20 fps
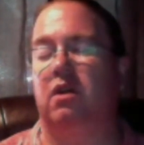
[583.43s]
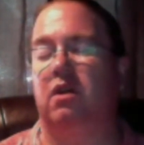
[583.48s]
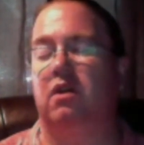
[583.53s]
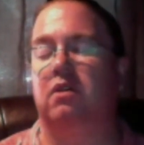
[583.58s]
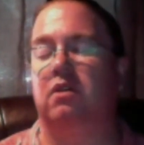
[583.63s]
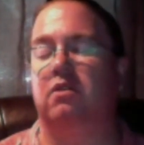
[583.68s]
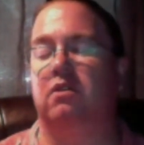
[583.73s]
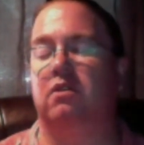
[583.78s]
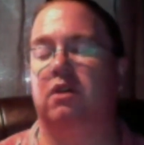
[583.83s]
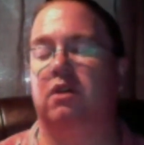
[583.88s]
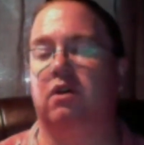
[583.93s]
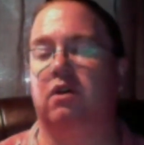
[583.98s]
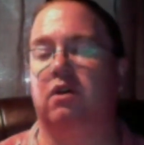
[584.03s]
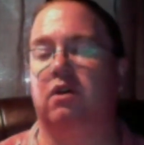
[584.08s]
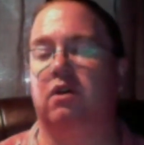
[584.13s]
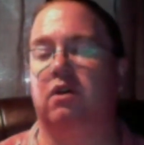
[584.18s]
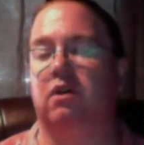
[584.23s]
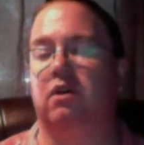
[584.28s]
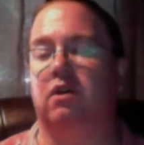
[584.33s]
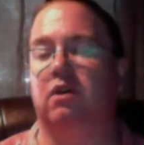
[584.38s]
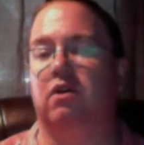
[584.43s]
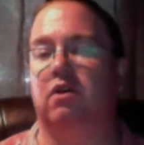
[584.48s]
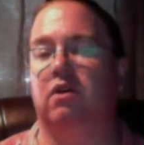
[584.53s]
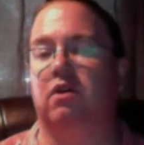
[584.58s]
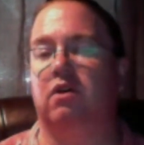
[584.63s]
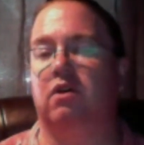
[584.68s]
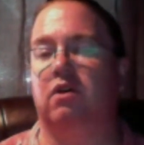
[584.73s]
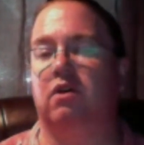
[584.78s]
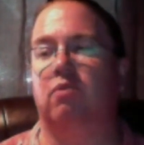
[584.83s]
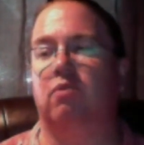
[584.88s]
So,
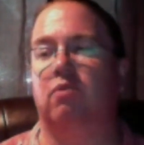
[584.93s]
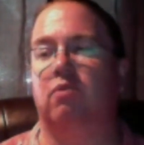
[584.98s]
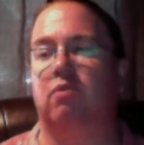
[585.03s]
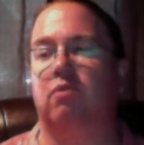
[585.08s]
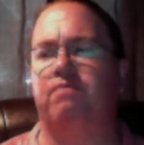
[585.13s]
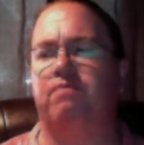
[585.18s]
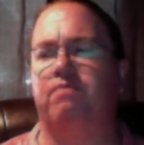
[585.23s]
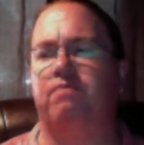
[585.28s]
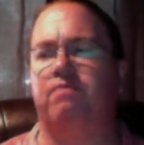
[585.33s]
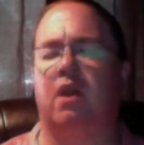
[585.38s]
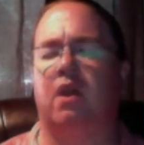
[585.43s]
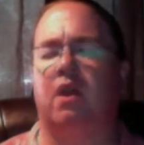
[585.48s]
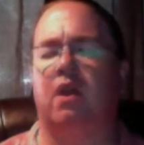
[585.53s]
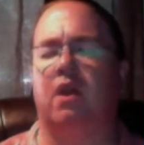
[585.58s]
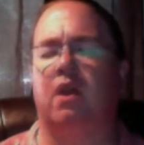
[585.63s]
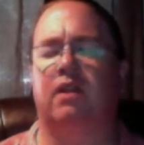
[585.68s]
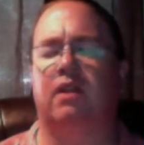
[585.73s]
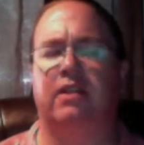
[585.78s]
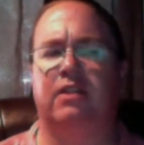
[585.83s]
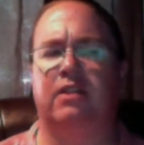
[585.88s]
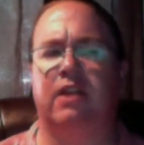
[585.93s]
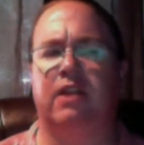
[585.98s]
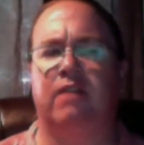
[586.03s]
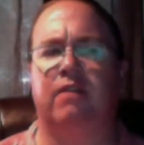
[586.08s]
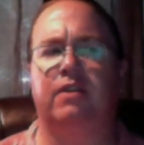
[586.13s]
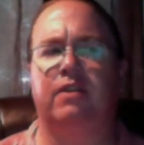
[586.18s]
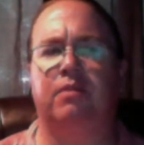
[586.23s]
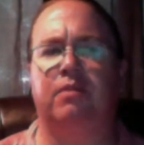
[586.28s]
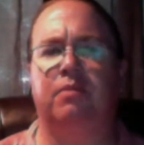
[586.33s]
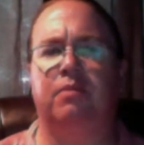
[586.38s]
that's
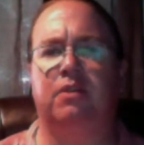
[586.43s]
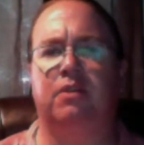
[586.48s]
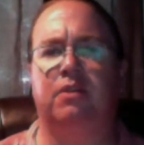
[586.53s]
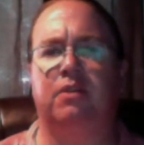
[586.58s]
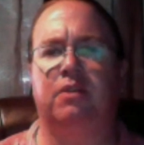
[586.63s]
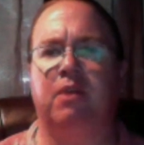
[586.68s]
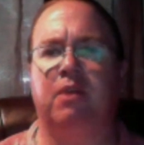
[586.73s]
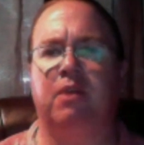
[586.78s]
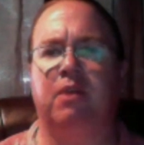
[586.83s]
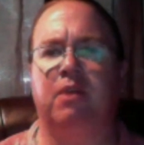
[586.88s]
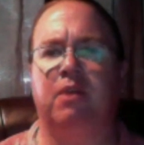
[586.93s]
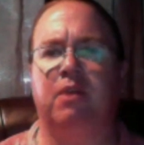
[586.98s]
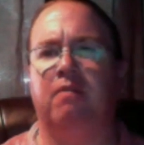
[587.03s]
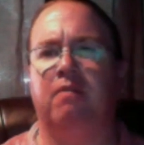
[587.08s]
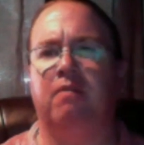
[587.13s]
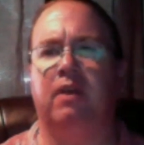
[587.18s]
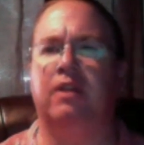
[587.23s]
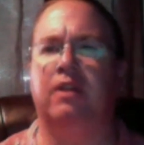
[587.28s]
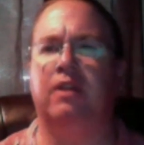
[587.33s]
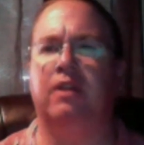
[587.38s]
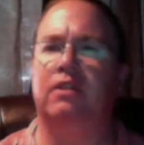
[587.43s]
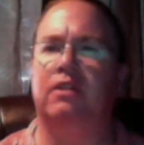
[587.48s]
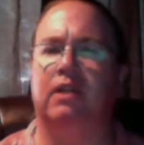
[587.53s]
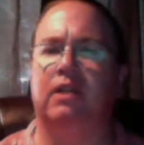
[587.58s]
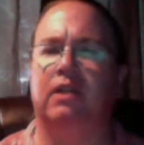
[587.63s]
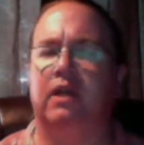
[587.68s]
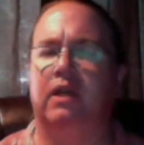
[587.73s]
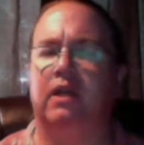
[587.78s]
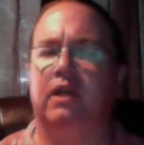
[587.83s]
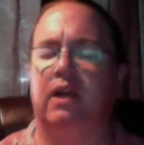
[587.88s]
definitely some big benefits
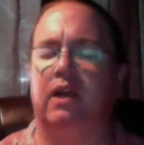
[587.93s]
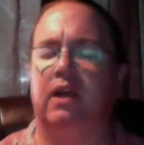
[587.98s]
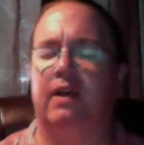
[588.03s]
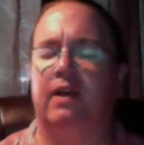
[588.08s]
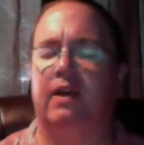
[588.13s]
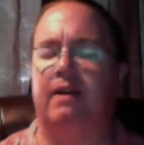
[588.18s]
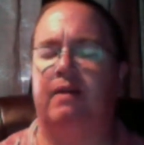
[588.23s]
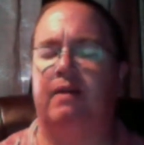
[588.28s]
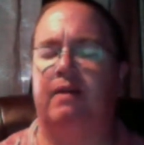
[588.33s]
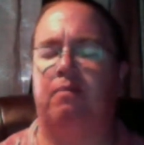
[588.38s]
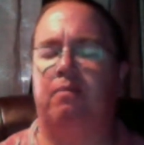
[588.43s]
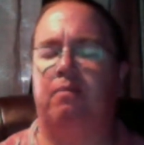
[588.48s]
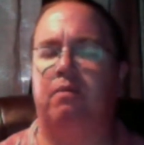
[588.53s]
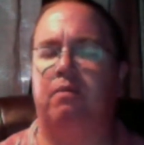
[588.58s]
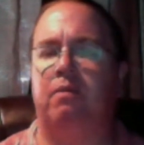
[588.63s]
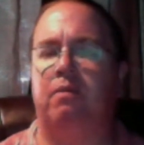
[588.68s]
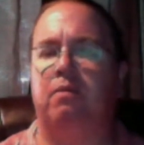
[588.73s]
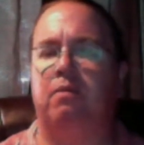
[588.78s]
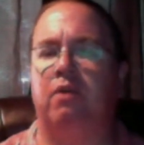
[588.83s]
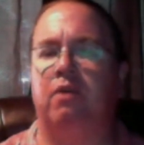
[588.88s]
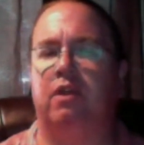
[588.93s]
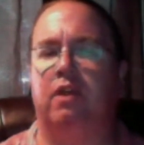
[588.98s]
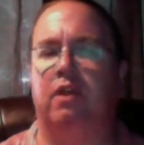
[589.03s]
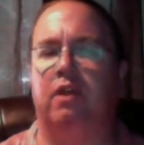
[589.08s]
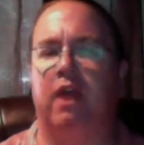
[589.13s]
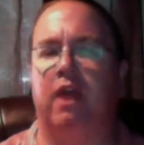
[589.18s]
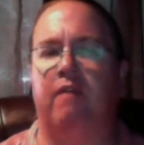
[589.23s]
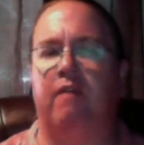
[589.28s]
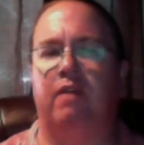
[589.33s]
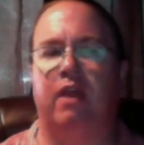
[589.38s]
with
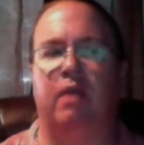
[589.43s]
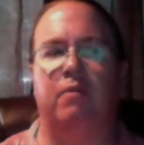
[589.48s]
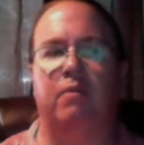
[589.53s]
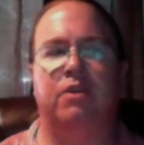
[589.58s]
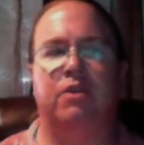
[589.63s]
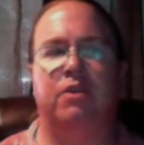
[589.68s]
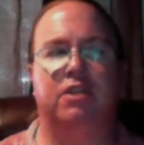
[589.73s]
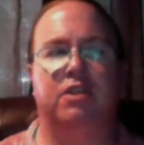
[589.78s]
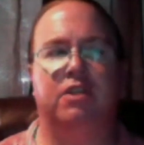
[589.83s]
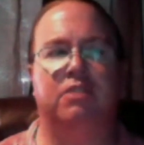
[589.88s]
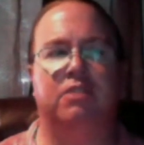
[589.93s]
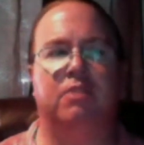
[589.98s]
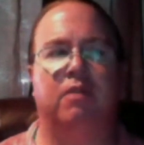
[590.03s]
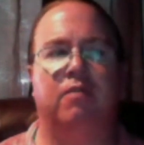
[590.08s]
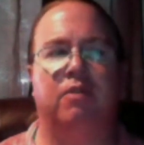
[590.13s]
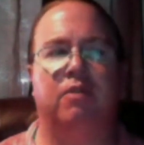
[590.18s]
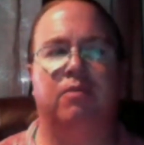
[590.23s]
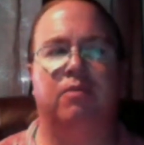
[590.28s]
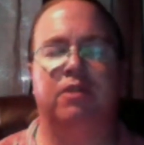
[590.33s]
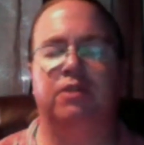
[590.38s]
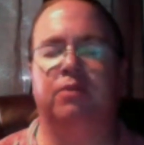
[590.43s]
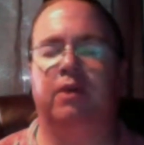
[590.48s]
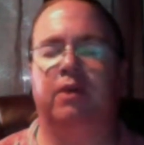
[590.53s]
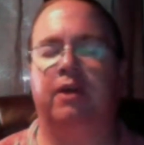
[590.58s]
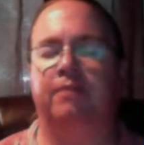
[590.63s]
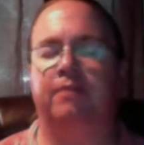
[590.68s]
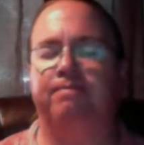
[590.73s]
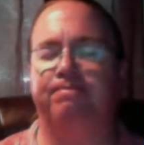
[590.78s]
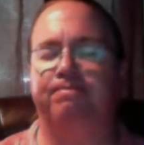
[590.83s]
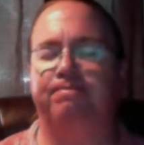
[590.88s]
having images in smart forms as
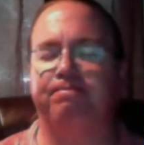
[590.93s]
well.